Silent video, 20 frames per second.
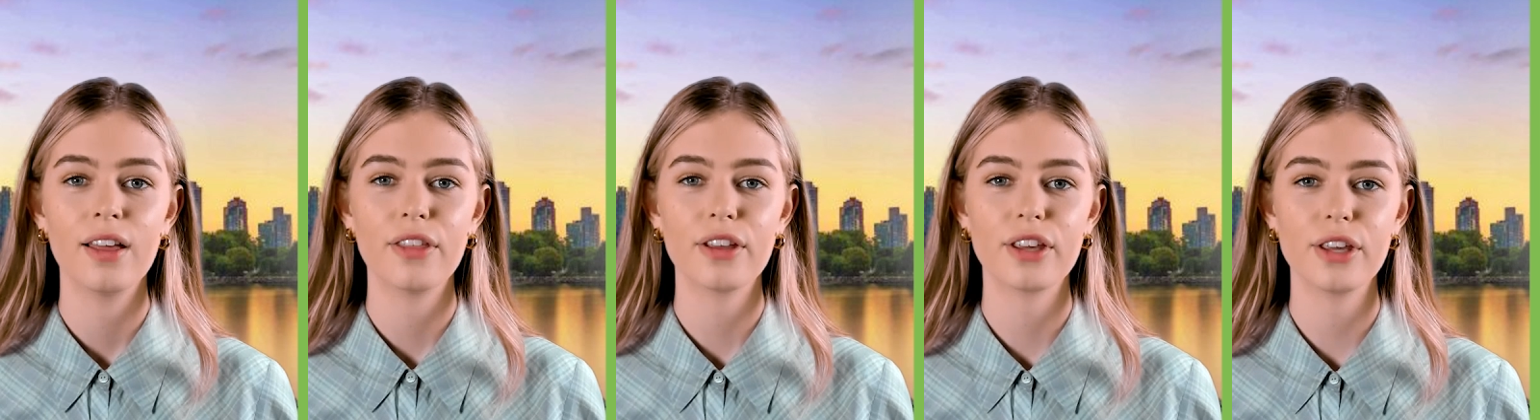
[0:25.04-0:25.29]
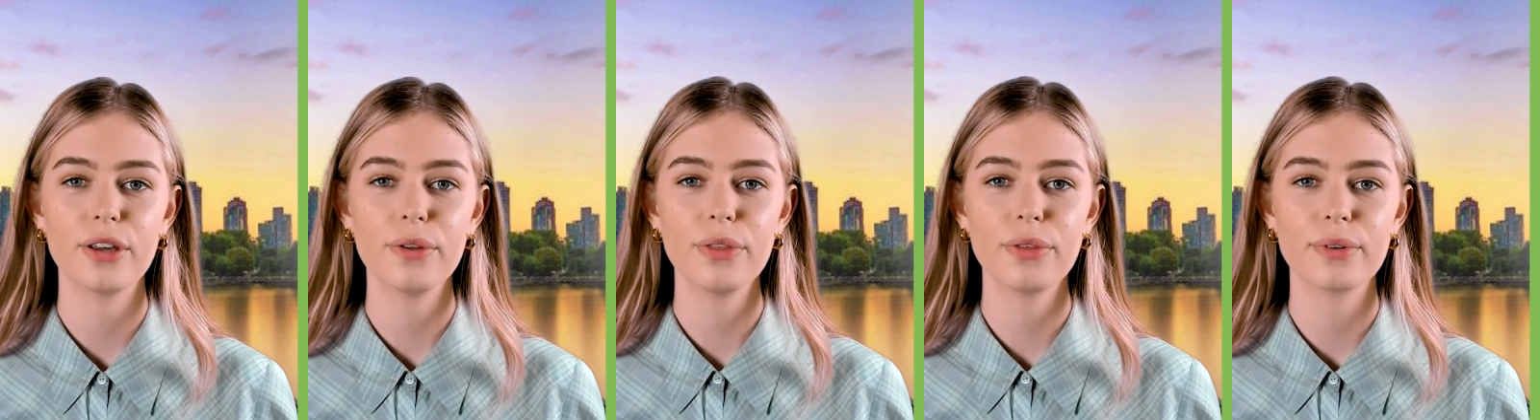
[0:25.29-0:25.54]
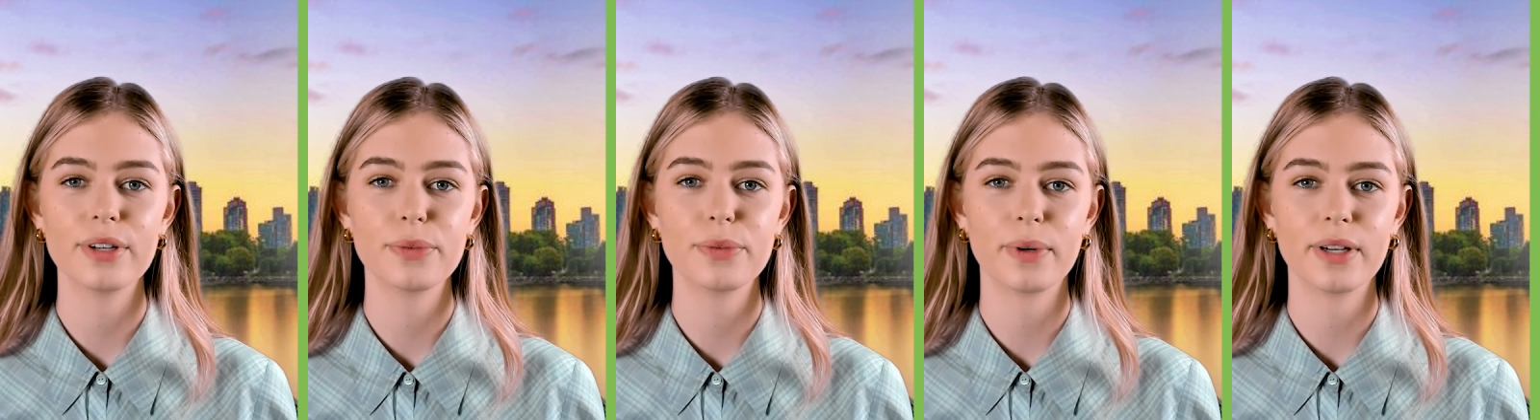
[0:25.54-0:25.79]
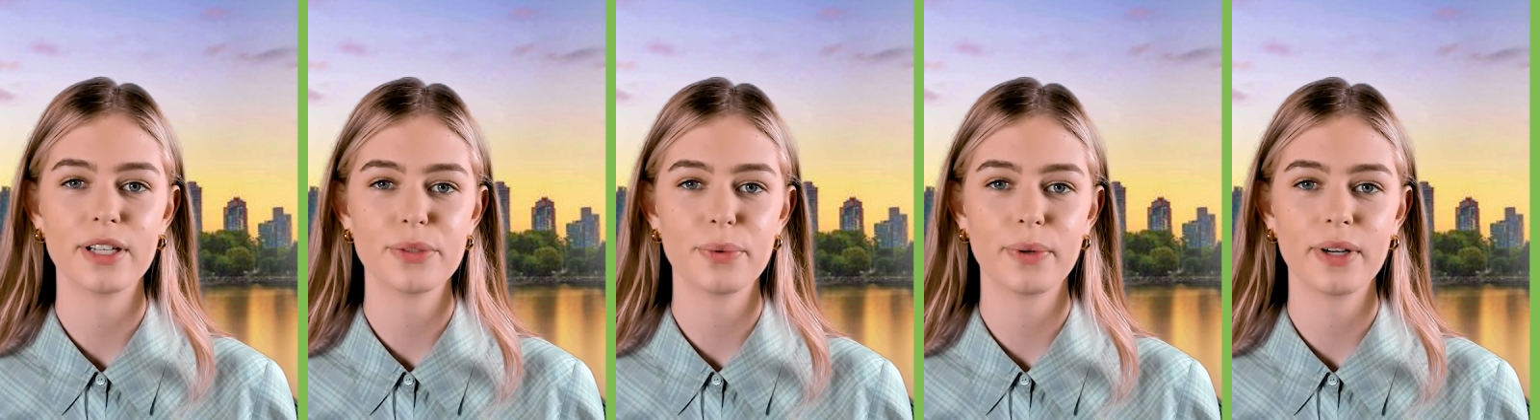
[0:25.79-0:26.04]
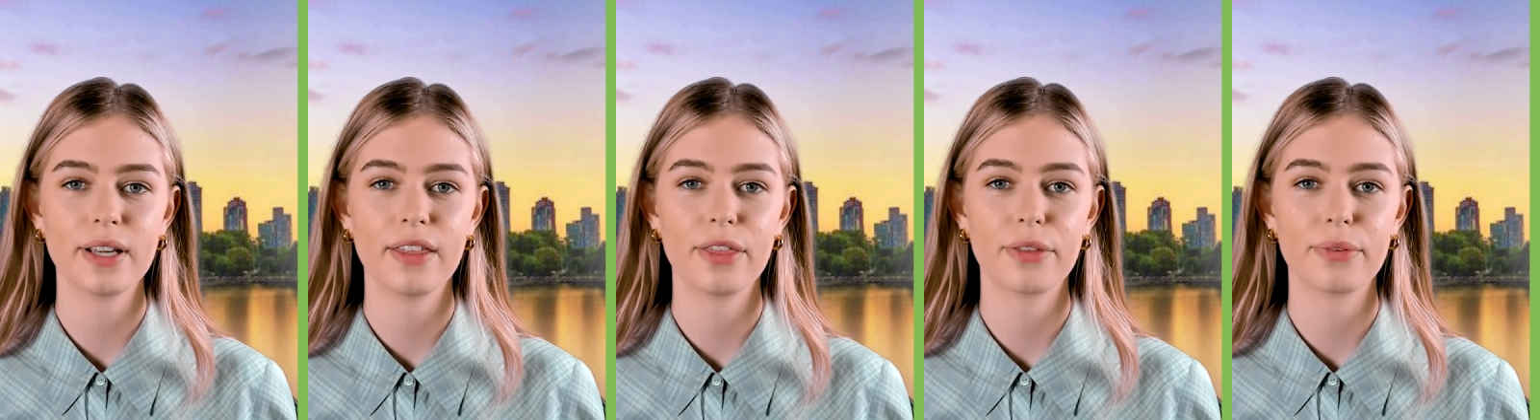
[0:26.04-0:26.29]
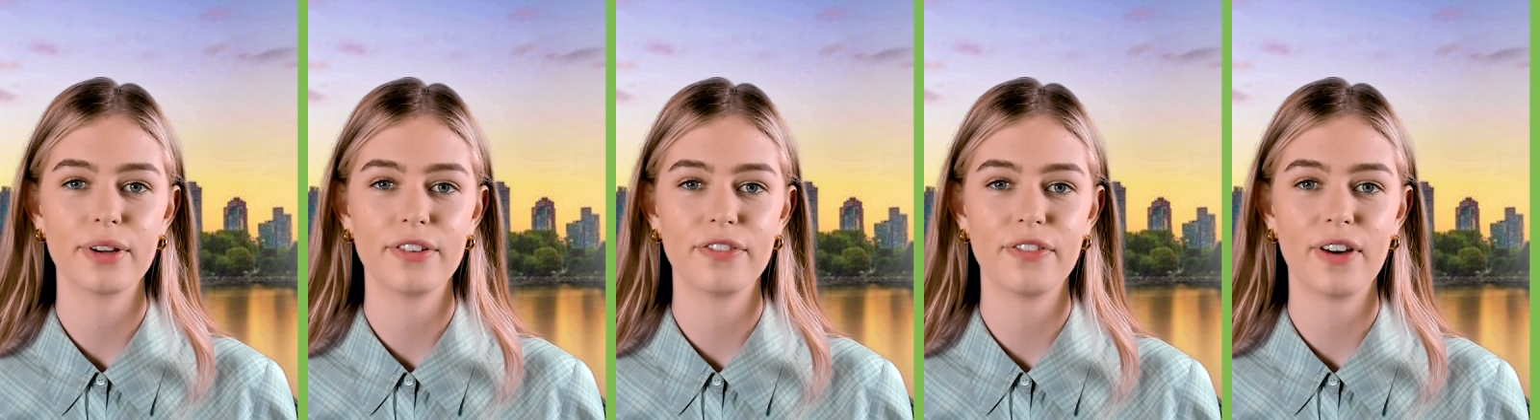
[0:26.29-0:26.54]
The Q3
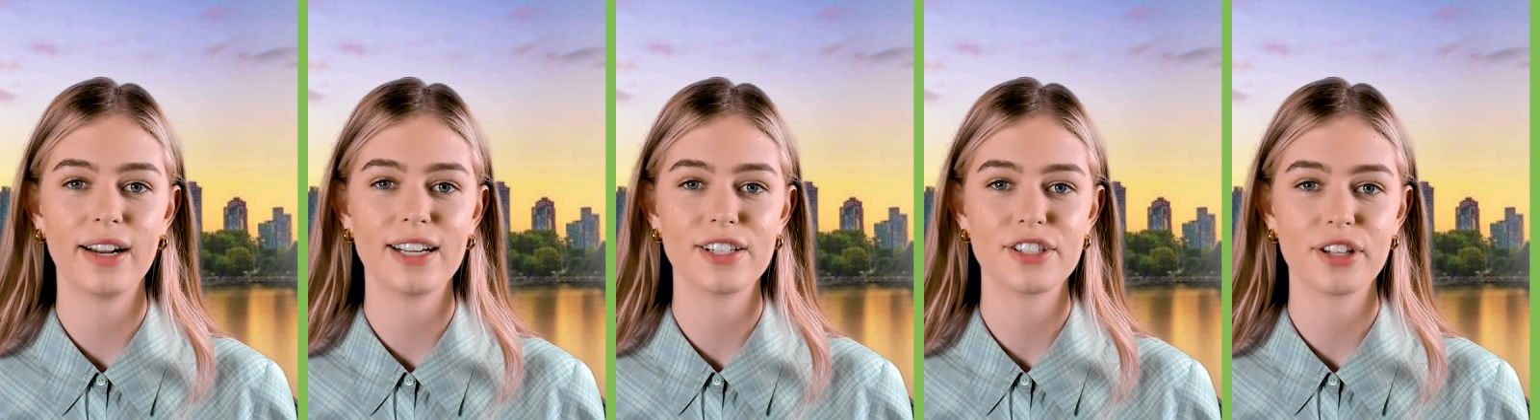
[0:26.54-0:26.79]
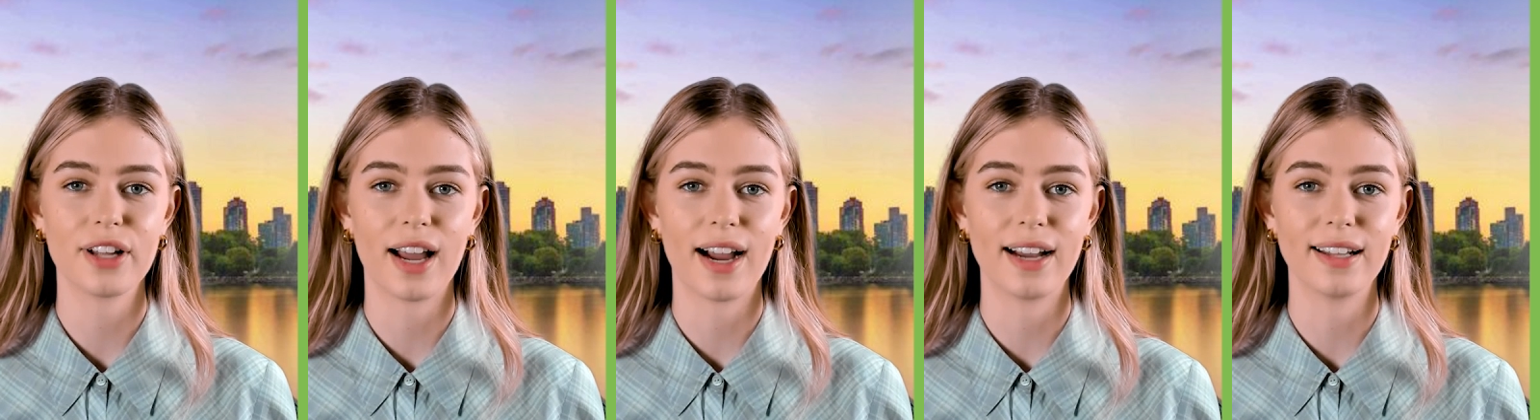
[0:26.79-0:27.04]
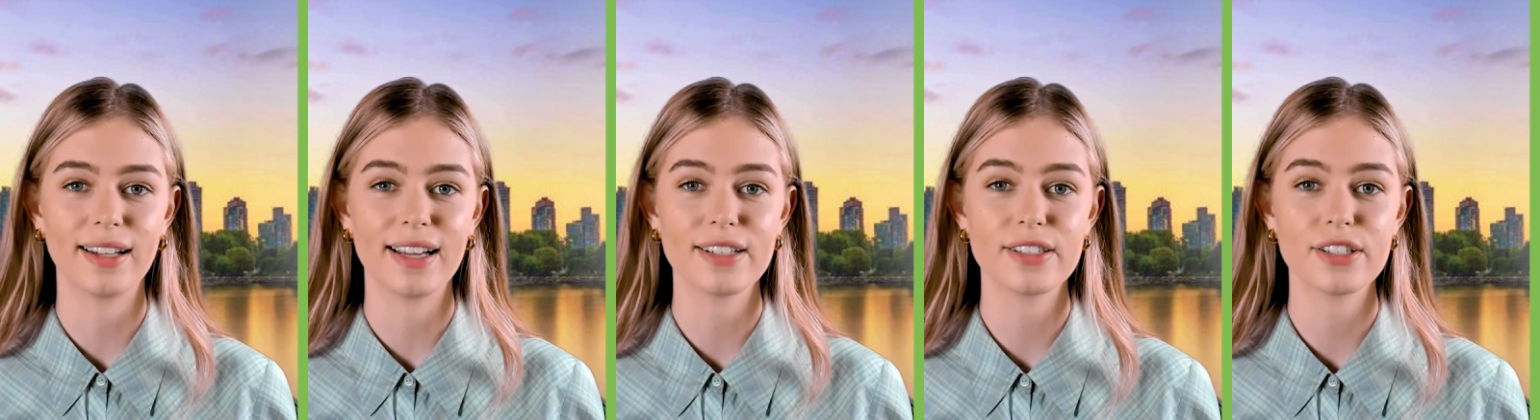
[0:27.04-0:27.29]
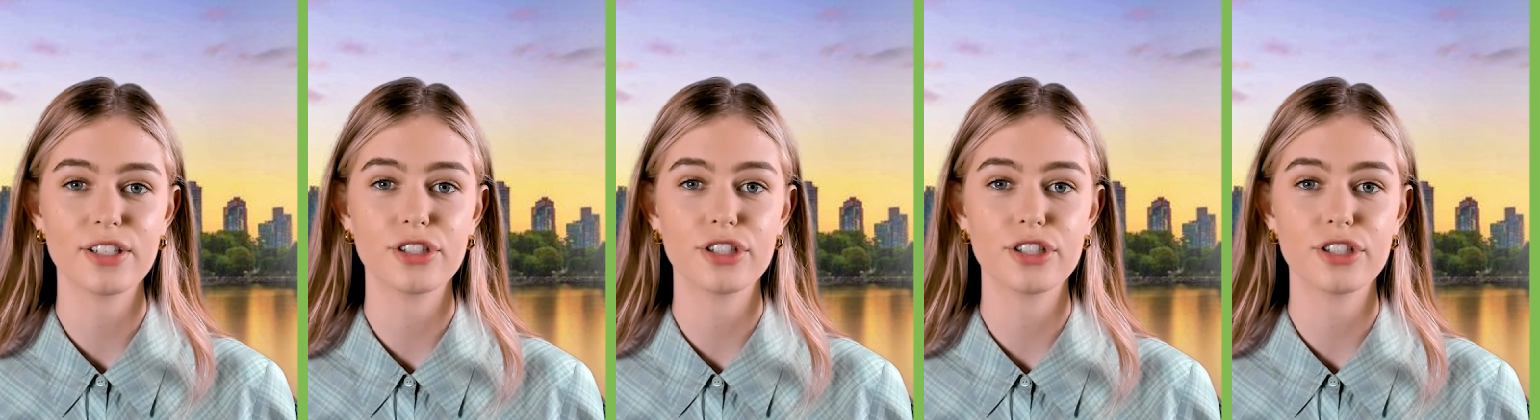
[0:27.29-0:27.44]
2023 financial highlights